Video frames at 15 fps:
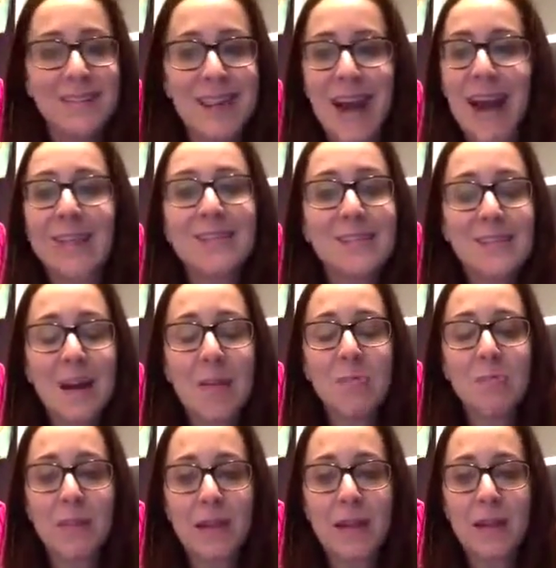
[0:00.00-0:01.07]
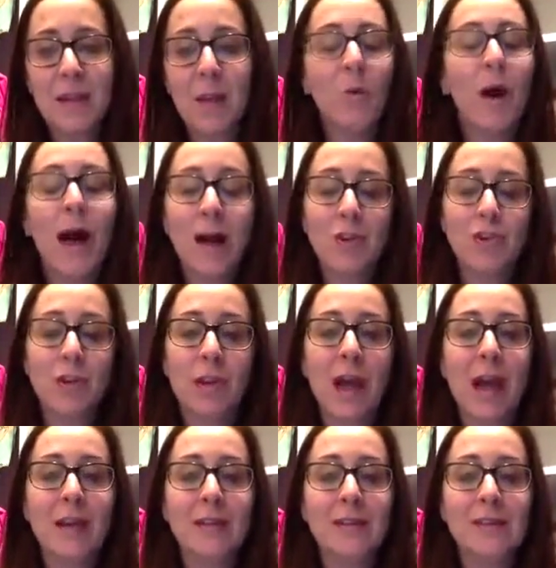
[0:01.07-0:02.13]
I stopped reading. Well, actually,
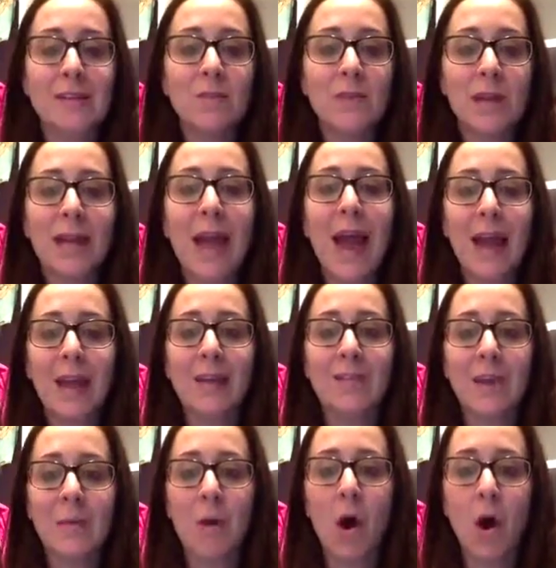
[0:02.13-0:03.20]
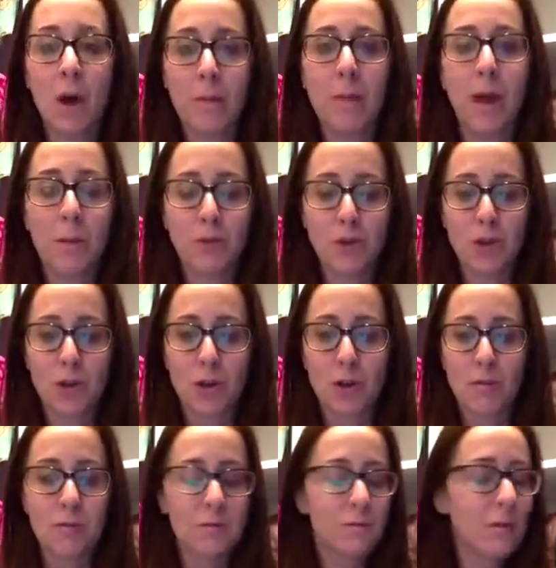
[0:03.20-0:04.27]
I didn't read any of them on Pop Sugar.
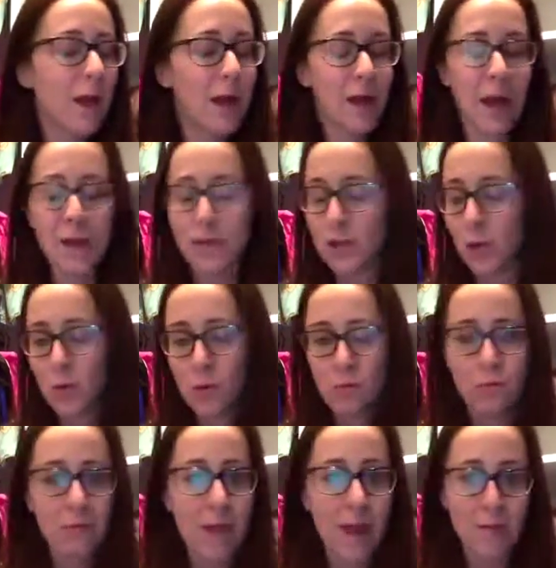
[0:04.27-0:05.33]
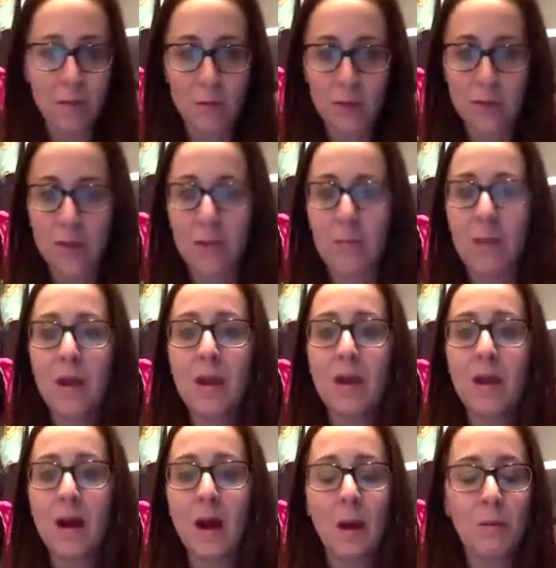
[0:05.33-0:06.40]
I don't ever read them.
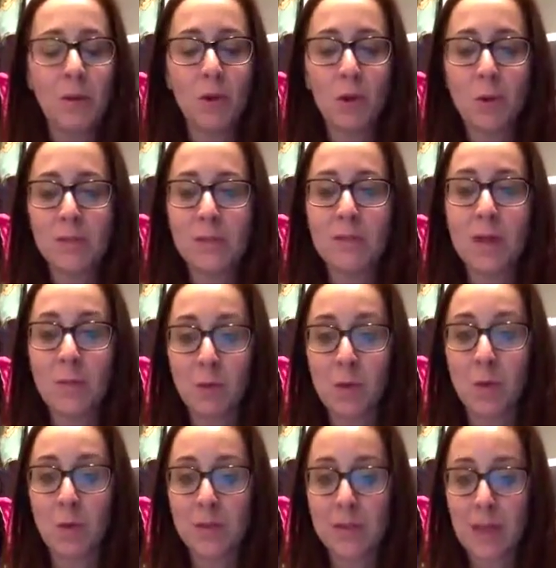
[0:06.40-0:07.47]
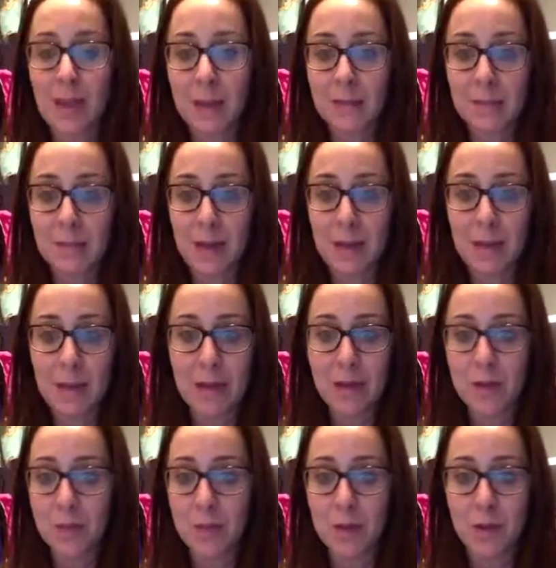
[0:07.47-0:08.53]
The only ones I read were the ones that came to my
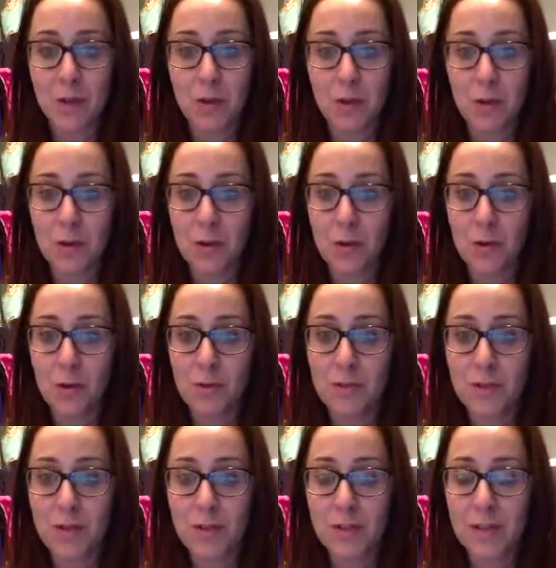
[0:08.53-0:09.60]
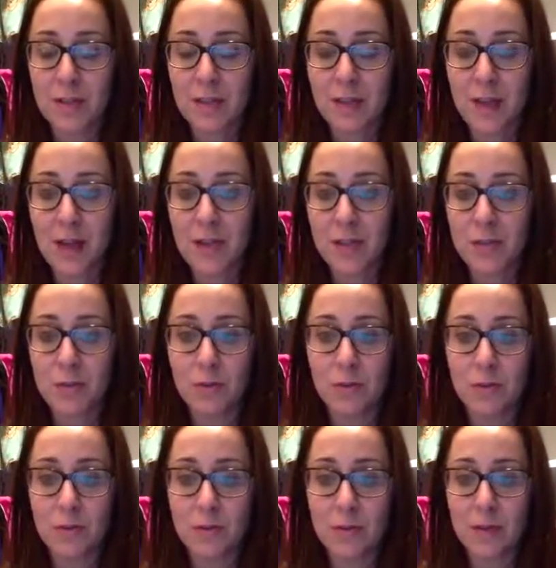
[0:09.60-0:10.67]
page, but you have thicker skin than I do
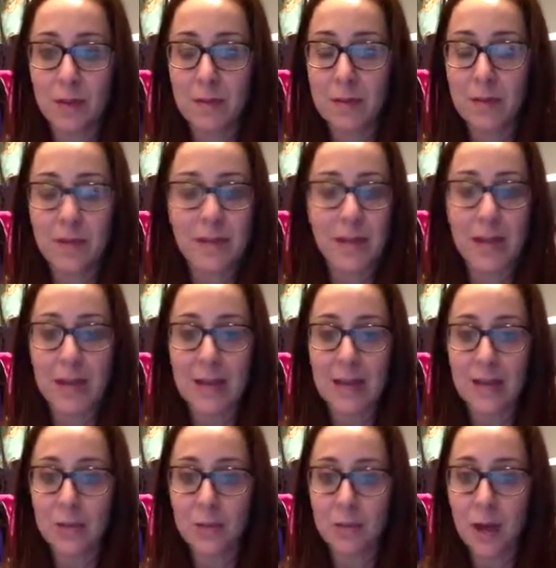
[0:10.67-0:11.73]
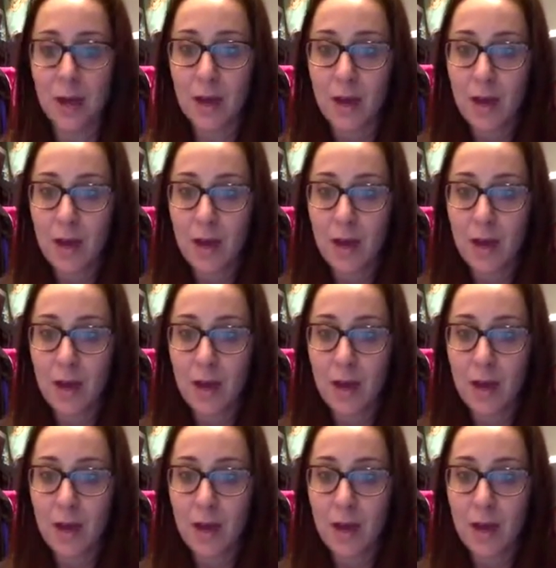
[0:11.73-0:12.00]
then, because I can't do that.